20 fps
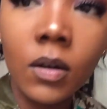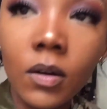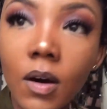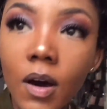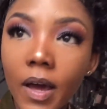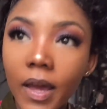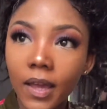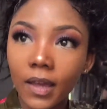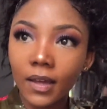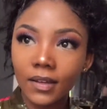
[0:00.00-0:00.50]

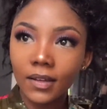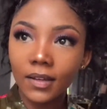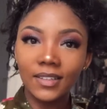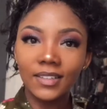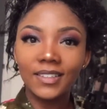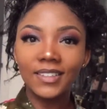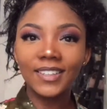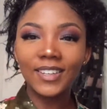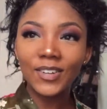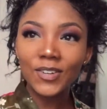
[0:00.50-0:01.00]
Oi!
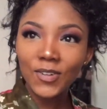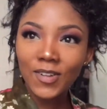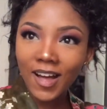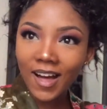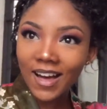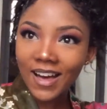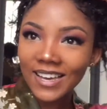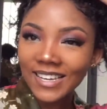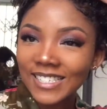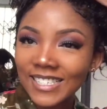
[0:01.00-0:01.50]
Cool
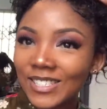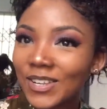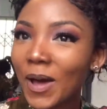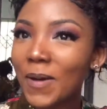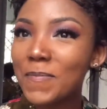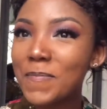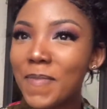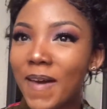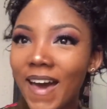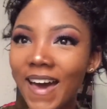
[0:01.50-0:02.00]
guys, so
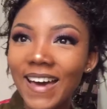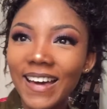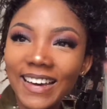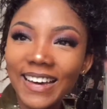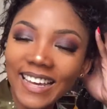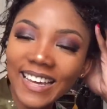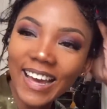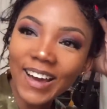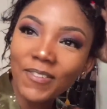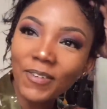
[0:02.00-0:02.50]
I'm
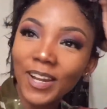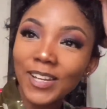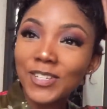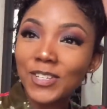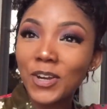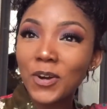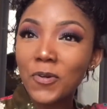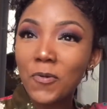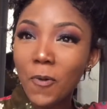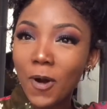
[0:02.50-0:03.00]
back. I went
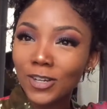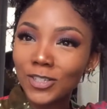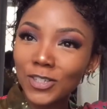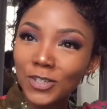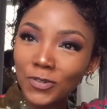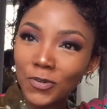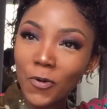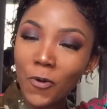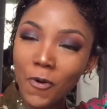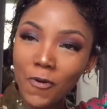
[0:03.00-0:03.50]
to go wash
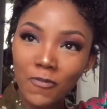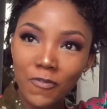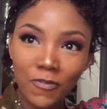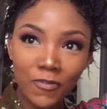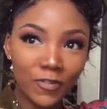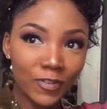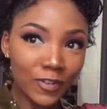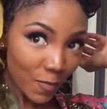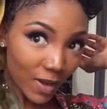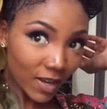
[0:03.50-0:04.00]
it
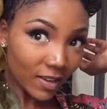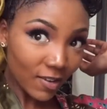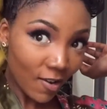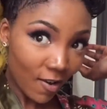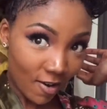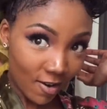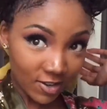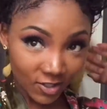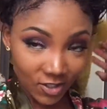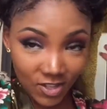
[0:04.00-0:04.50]
off. my
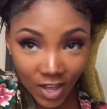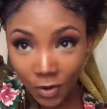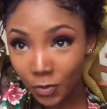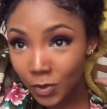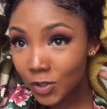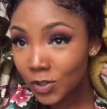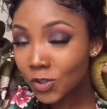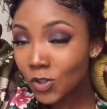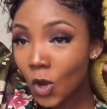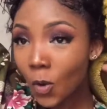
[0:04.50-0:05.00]
gosh, that
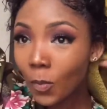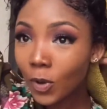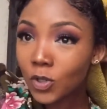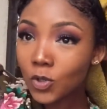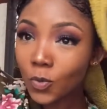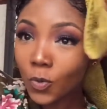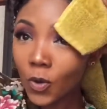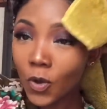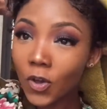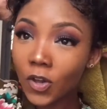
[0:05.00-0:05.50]
was so
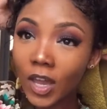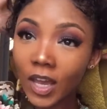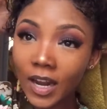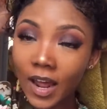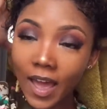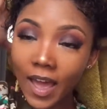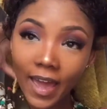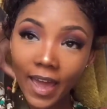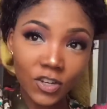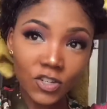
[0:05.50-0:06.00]
much work and
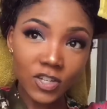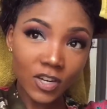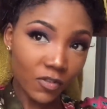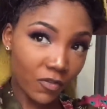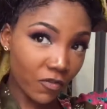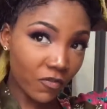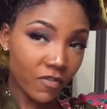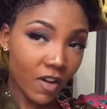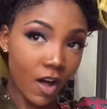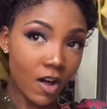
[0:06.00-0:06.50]
I actually
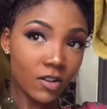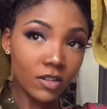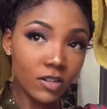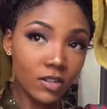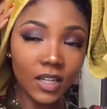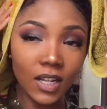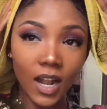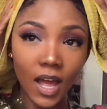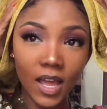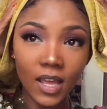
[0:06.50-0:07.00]

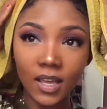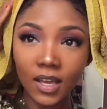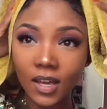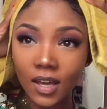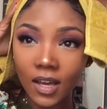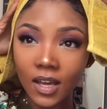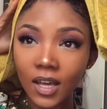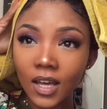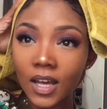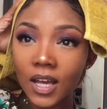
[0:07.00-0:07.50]
felt
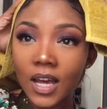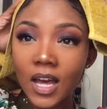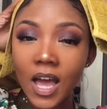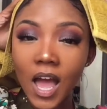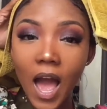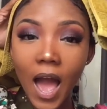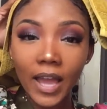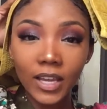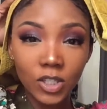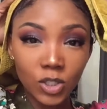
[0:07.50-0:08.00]
like
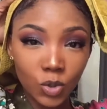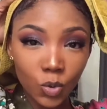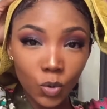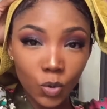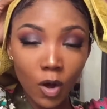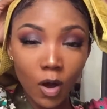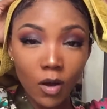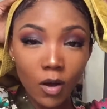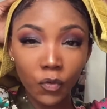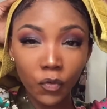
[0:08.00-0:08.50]
I sort
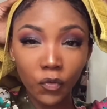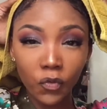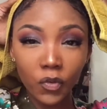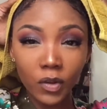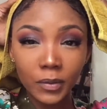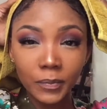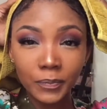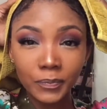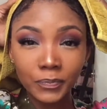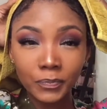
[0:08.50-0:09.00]
of
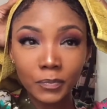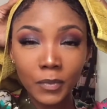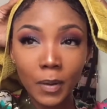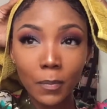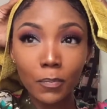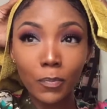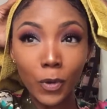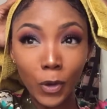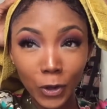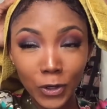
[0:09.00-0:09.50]

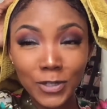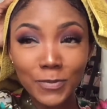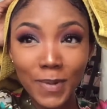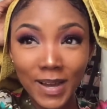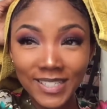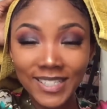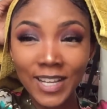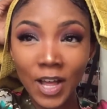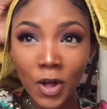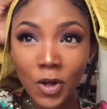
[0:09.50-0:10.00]
burnt
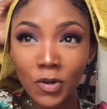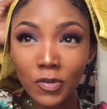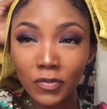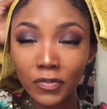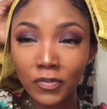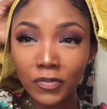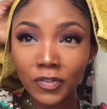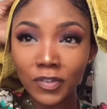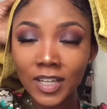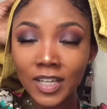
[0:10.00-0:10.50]

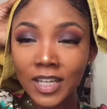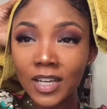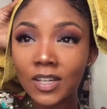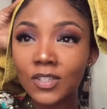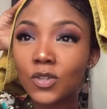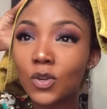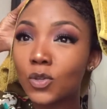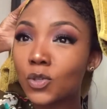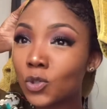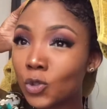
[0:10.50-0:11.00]
myself.
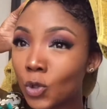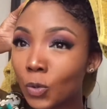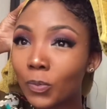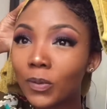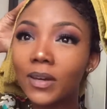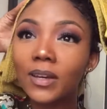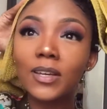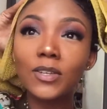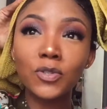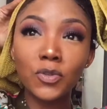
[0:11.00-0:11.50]
So
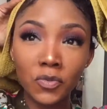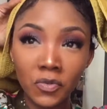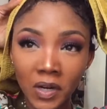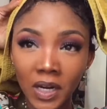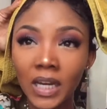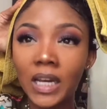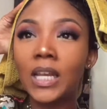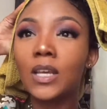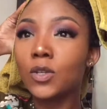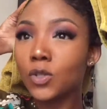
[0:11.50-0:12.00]
super is
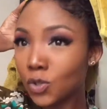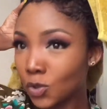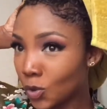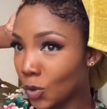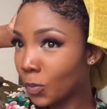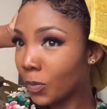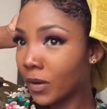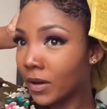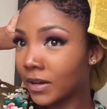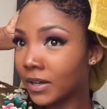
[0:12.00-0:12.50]
really
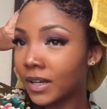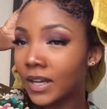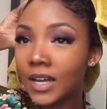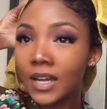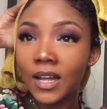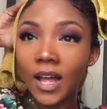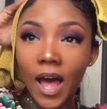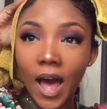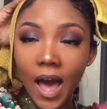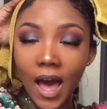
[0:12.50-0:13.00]
super.
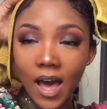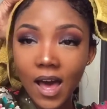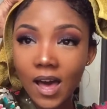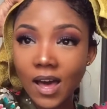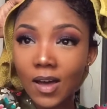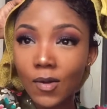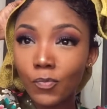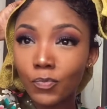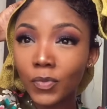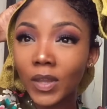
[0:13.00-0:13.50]

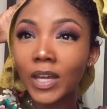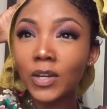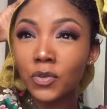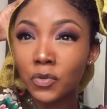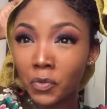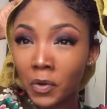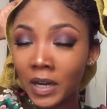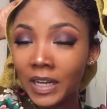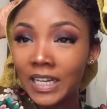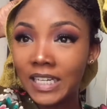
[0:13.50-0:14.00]
It
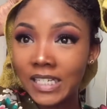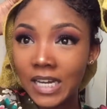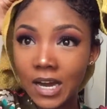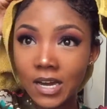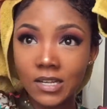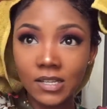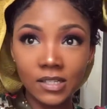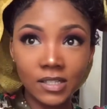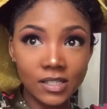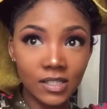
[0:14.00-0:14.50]
really
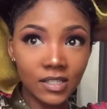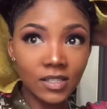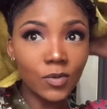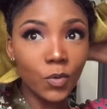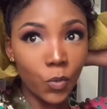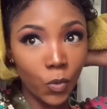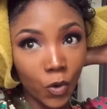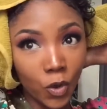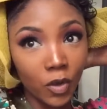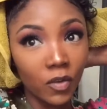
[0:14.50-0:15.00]
does
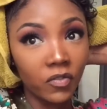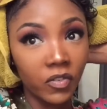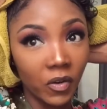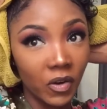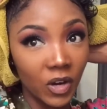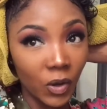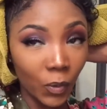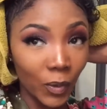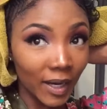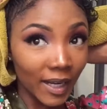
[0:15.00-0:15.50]
work
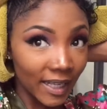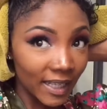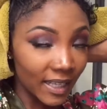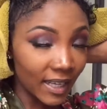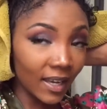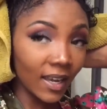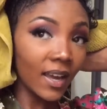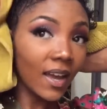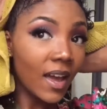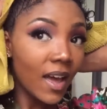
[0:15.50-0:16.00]
very
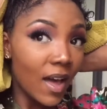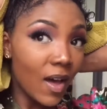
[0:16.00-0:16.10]
quickly.